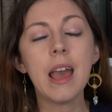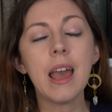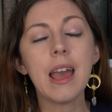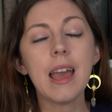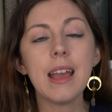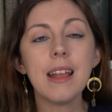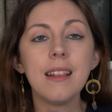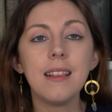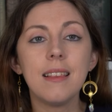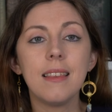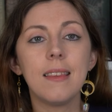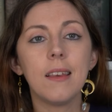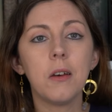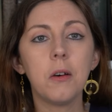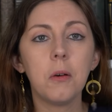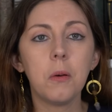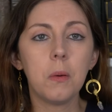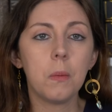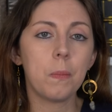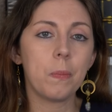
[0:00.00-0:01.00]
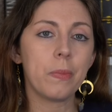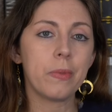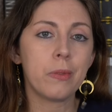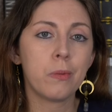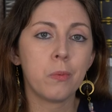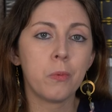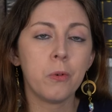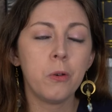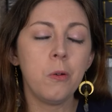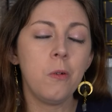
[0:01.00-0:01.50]
And so
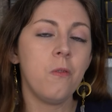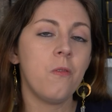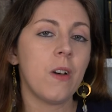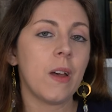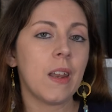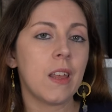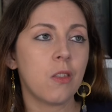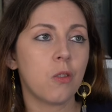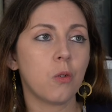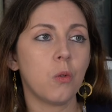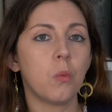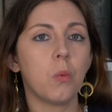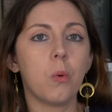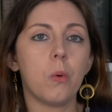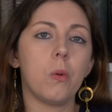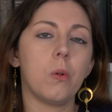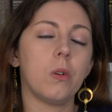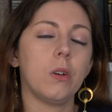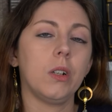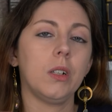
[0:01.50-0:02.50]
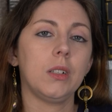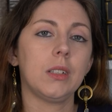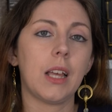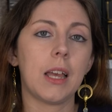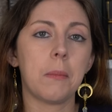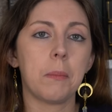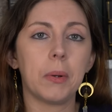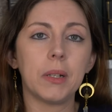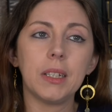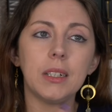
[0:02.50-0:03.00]
through fighting through wars
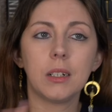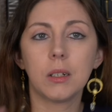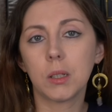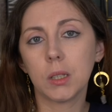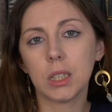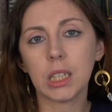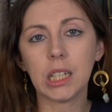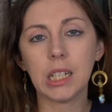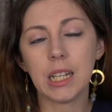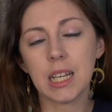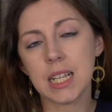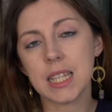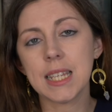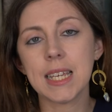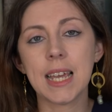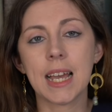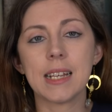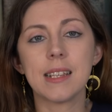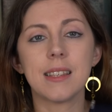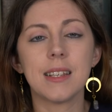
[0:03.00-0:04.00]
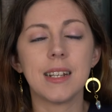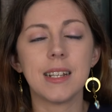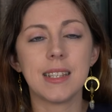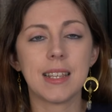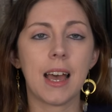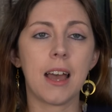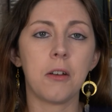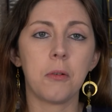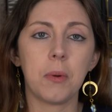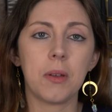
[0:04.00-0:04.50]
and politicalness, he has to
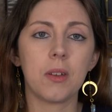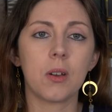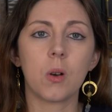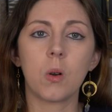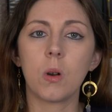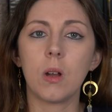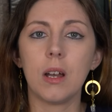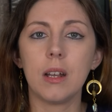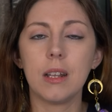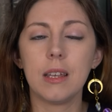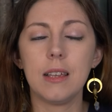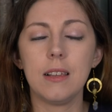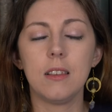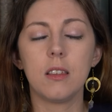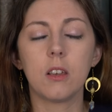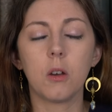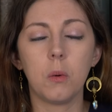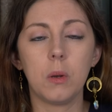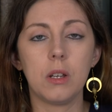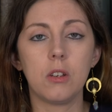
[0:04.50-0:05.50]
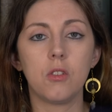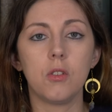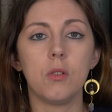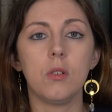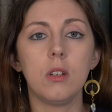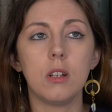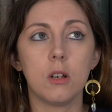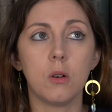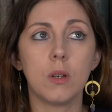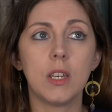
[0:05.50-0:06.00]
decide whether or not he's going
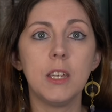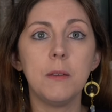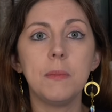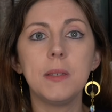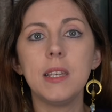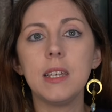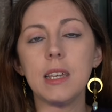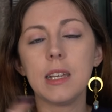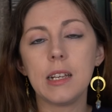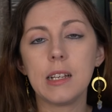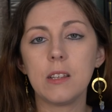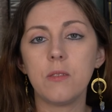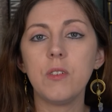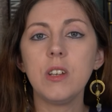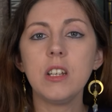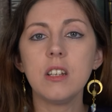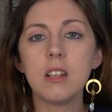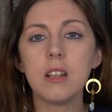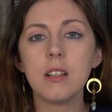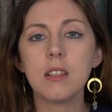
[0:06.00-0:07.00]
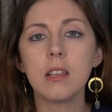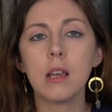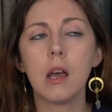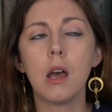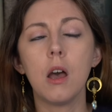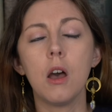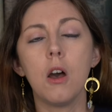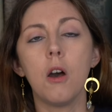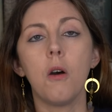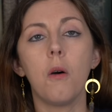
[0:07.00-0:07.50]
to, keep seeking his vengeance
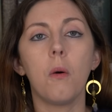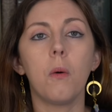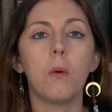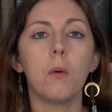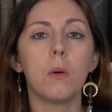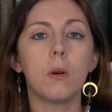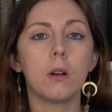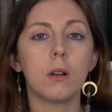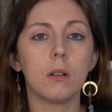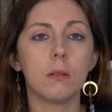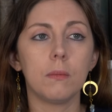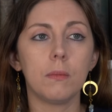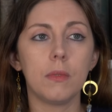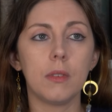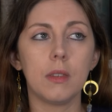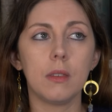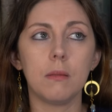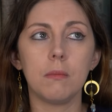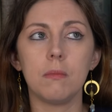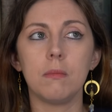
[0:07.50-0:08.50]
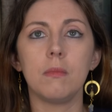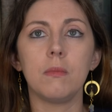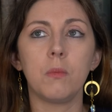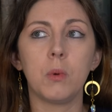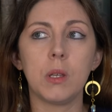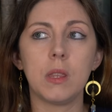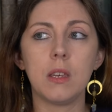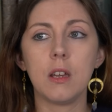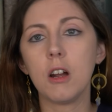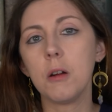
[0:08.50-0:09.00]
or
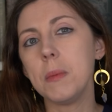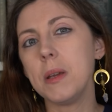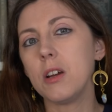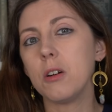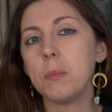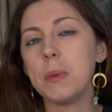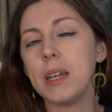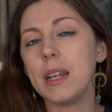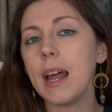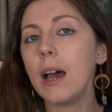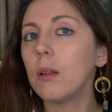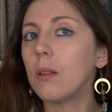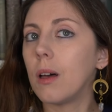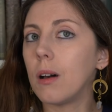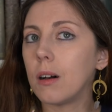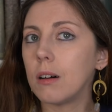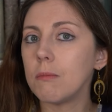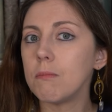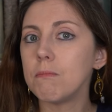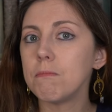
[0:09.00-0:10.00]
with the army or be an outlaw.